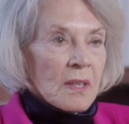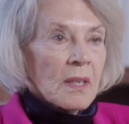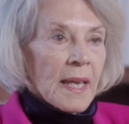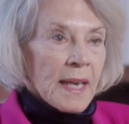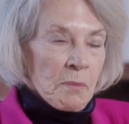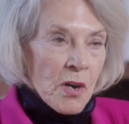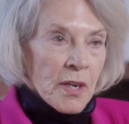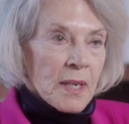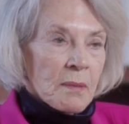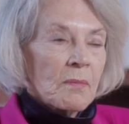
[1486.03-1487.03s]

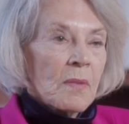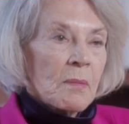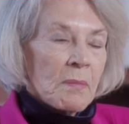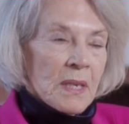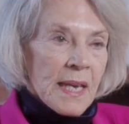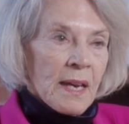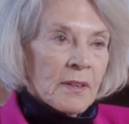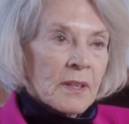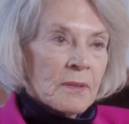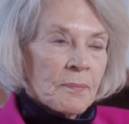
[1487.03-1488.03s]
landmarking
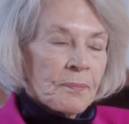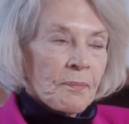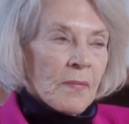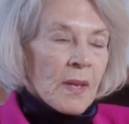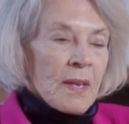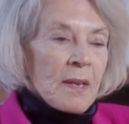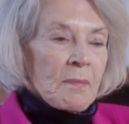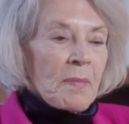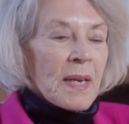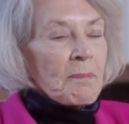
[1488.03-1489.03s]
medallion.
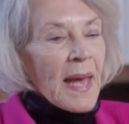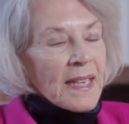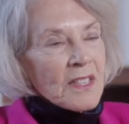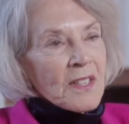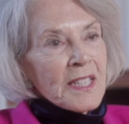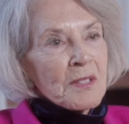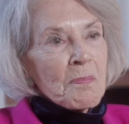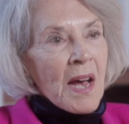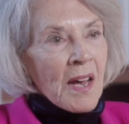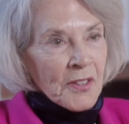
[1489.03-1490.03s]
But back to these
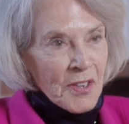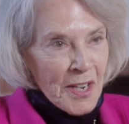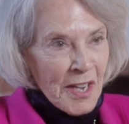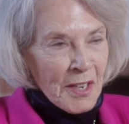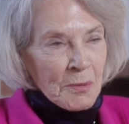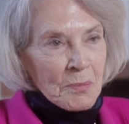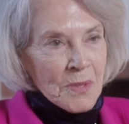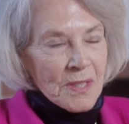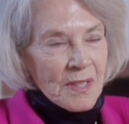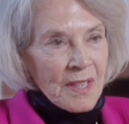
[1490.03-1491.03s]
modern
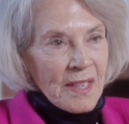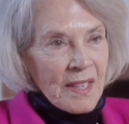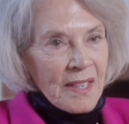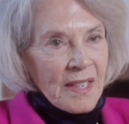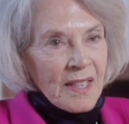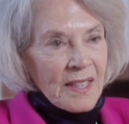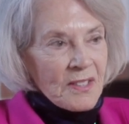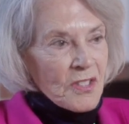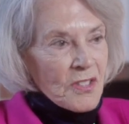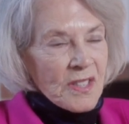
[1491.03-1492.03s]
homes,
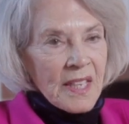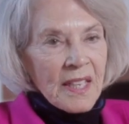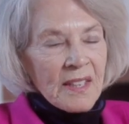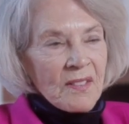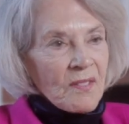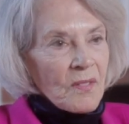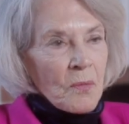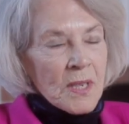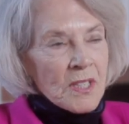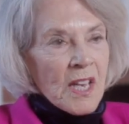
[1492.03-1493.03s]
just thinking,
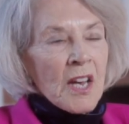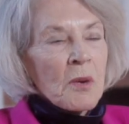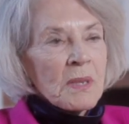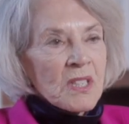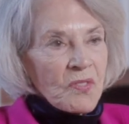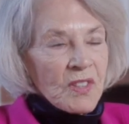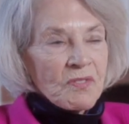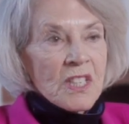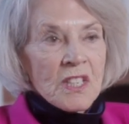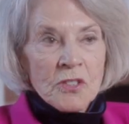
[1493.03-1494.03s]
once a home is
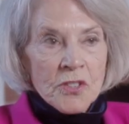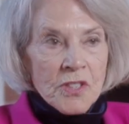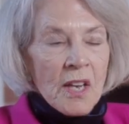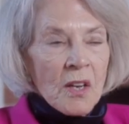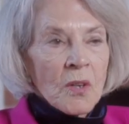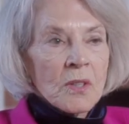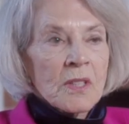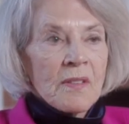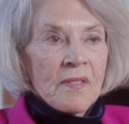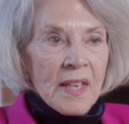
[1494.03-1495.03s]
50 years
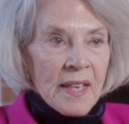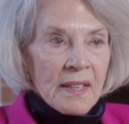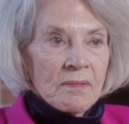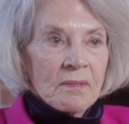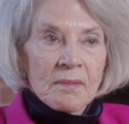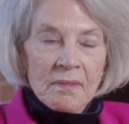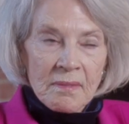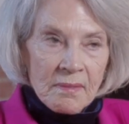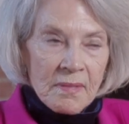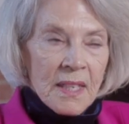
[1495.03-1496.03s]
old, then
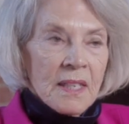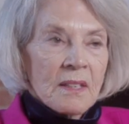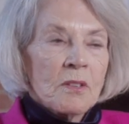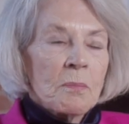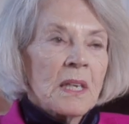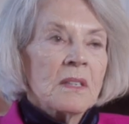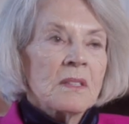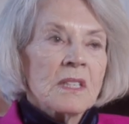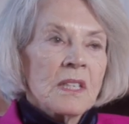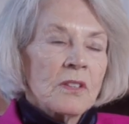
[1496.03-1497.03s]
it could be
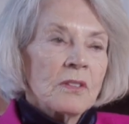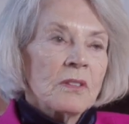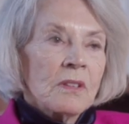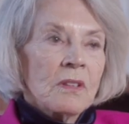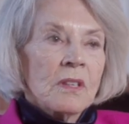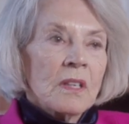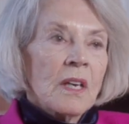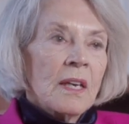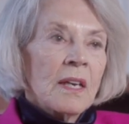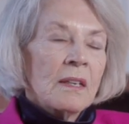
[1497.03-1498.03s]
considered.
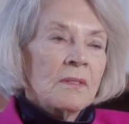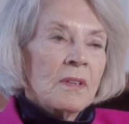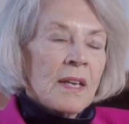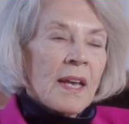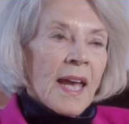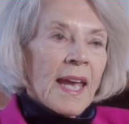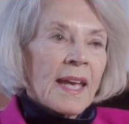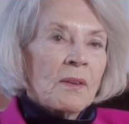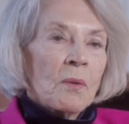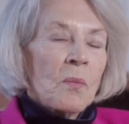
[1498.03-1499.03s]

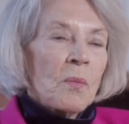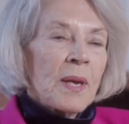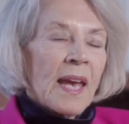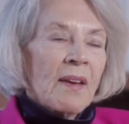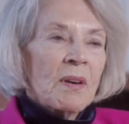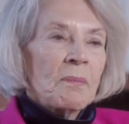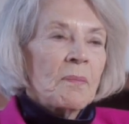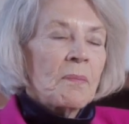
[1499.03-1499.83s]
And we have a